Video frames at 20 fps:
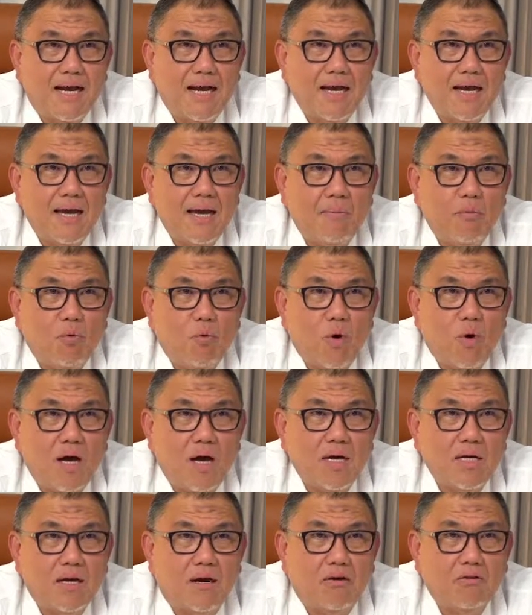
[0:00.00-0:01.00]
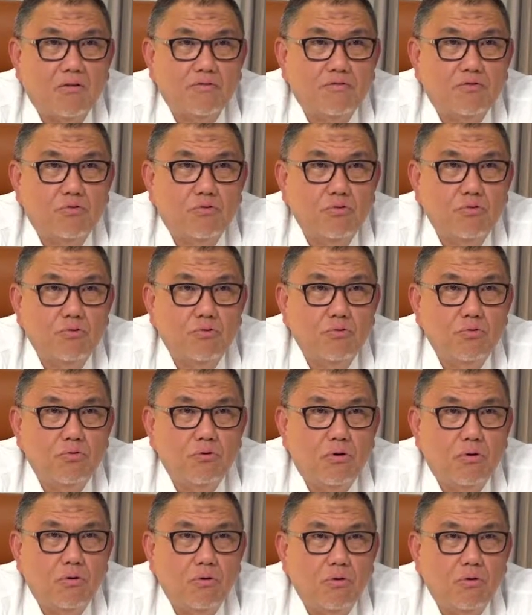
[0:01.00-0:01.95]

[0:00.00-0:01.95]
I am one or two